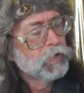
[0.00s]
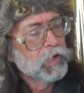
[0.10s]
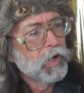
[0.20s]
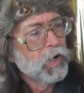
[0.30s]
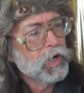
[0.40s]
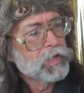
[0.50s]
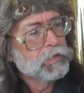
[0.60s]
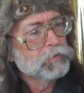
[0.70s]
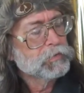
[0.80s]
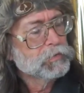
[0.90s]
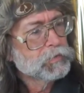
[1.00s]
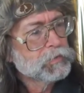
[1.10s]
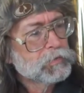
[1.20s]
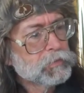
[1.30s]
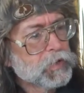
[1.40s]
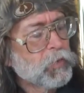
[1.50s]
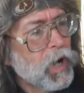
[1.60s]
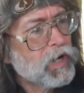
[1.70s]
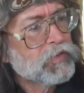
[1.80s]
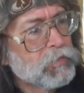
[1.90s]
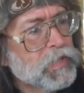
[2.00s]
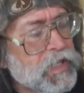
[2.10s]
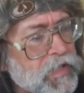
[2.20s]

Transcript: are required to be